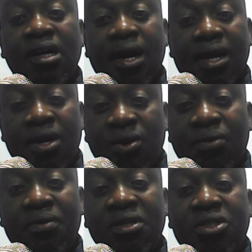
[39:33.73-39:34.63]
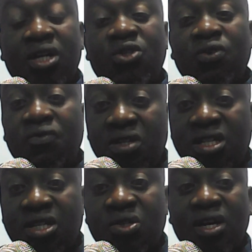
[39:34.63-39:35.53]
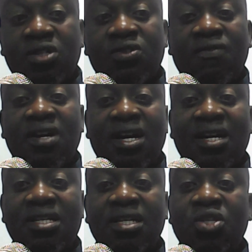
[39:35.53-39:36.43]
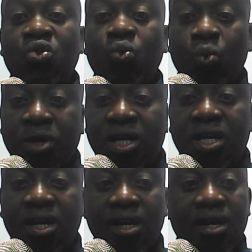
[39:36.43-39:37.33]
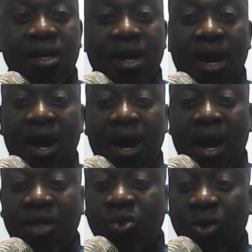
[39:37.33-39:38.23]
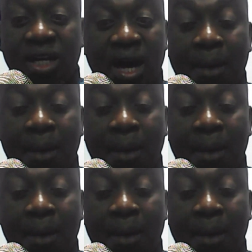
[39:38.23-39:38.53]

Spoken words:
And I know in the Church of Jesus Christ of Latter-day Saints, we actually